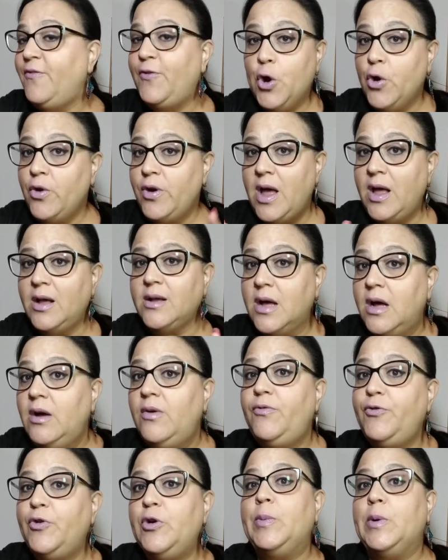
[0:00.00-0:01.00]
If you're not
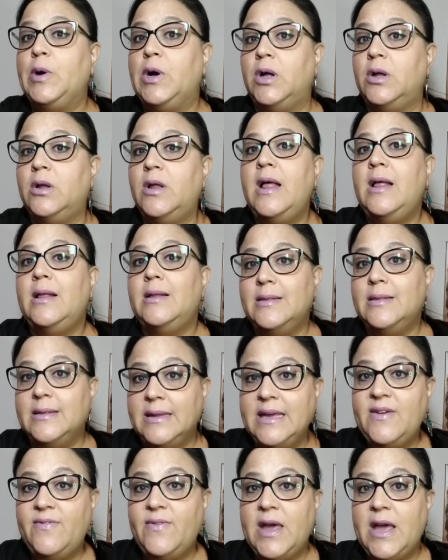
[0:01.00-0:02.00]
comfortable
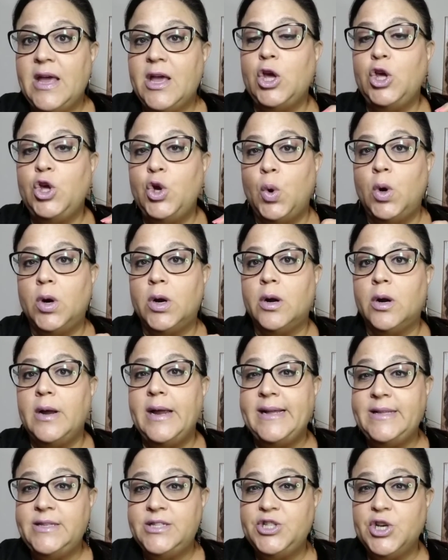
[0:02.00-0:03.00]
leaving
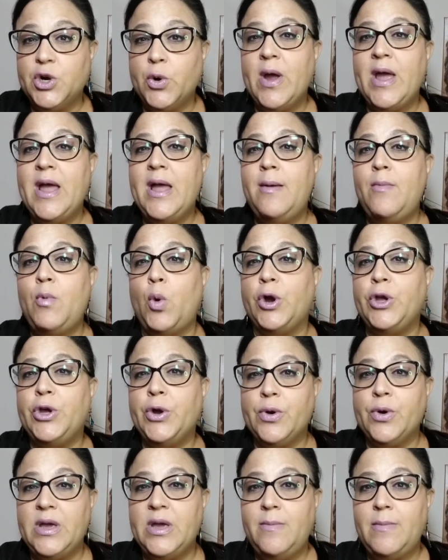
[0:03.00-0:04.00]
your Instagram
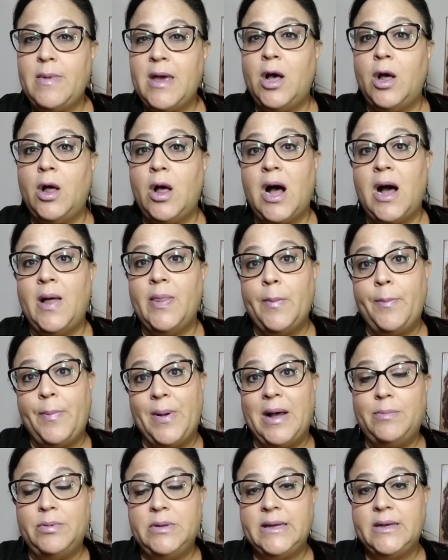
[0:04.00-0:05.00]
or your email on the
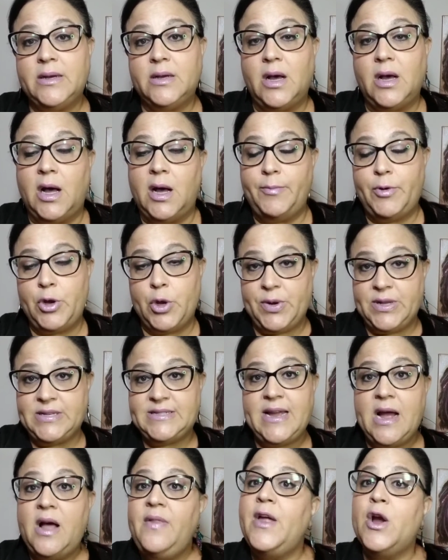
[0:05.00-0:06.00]
public um,
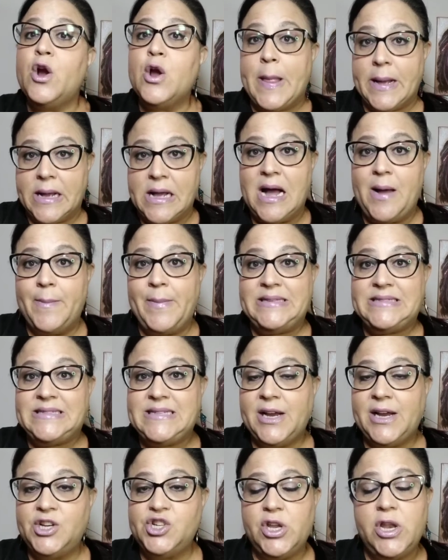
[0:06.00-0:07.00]
notice down there in the
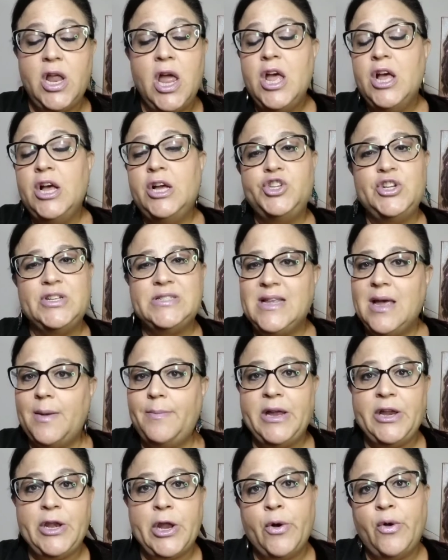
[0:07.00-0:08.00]
comment section, just
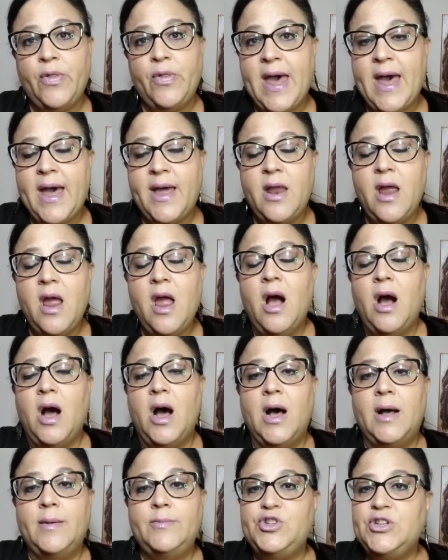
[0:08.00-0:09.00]
let me know that.
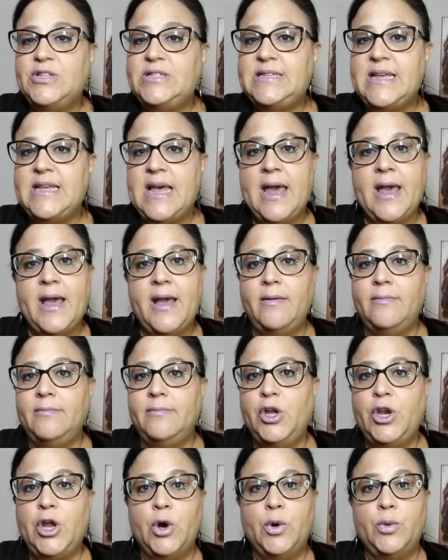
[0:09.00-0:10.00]
Um, just
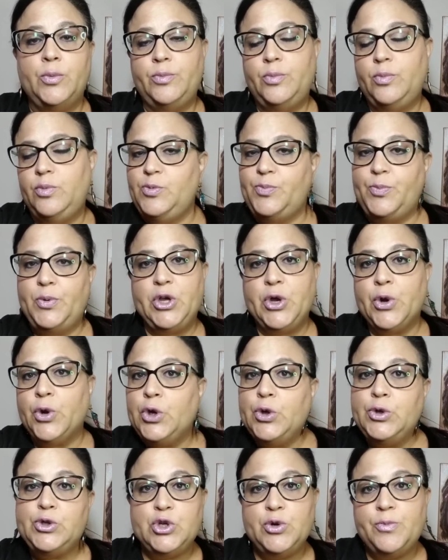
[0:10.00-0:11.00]
say, you know, put
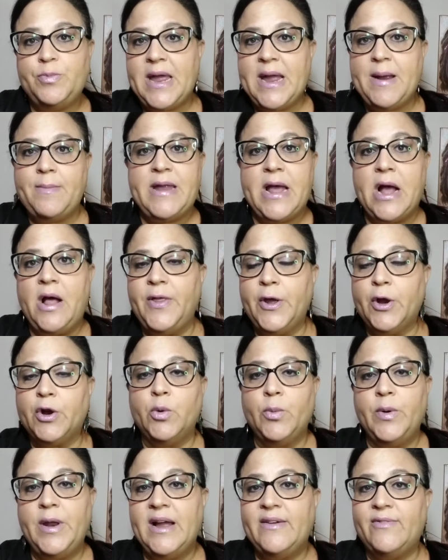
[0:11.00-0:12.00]
your YouTube name down
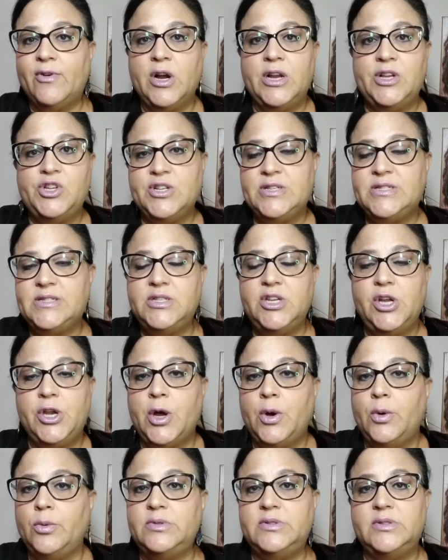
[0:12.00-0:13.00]
there or whatever and just,
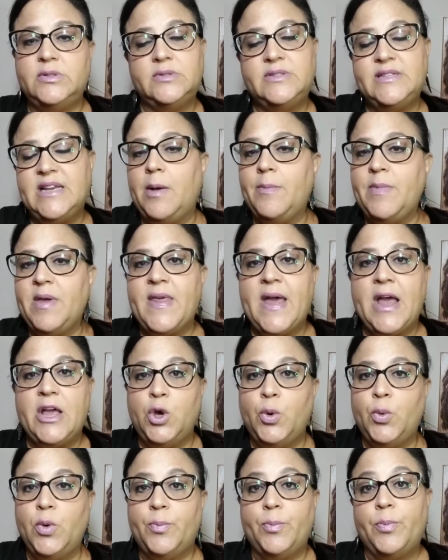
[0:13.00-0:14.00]
you know, tell me
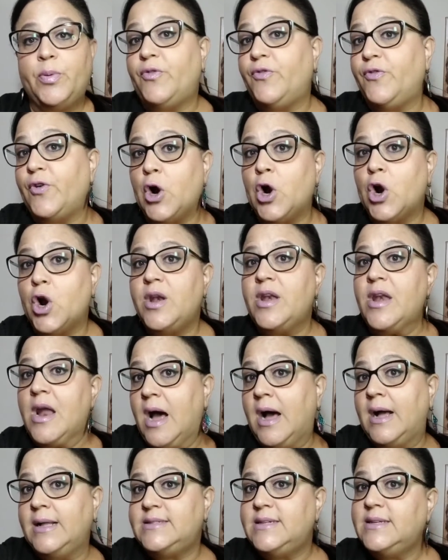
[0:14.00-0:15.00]
that you would prefer
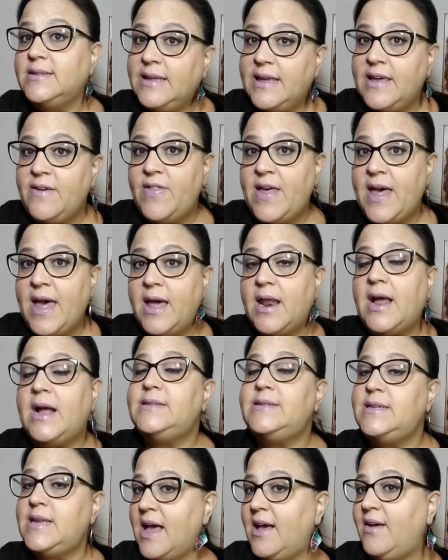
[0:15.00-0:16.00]
not to leave
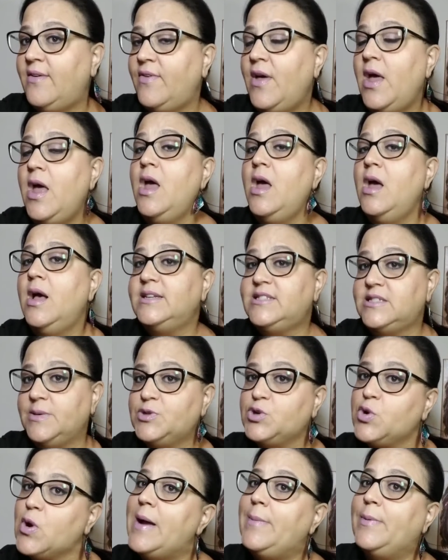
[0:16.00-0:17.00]
that. I did have a
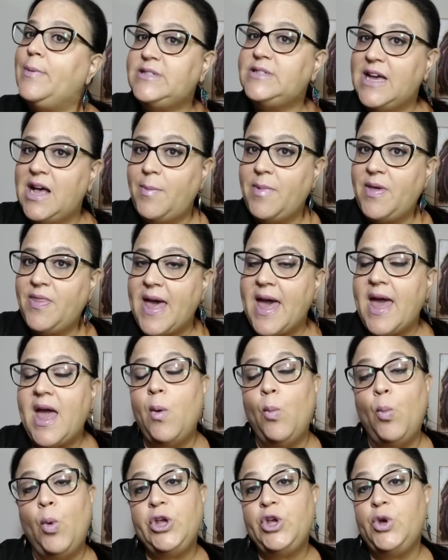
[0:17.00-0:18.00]
subscriber tell me
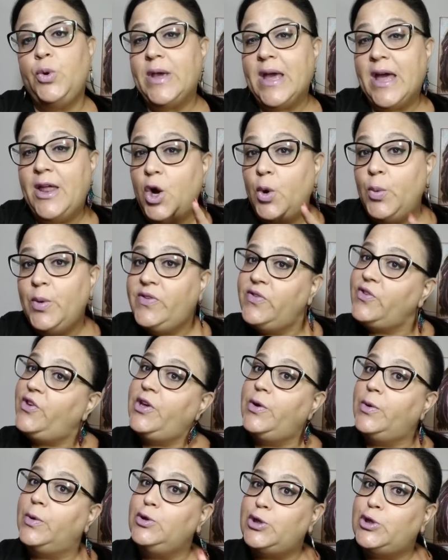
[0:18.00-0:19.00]
that. And what you can
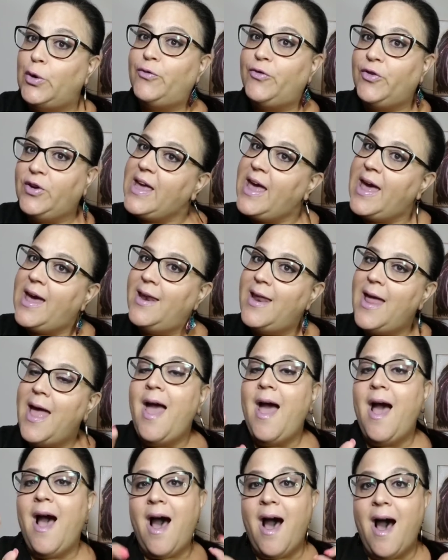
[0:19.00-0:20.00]
always do, don't forget,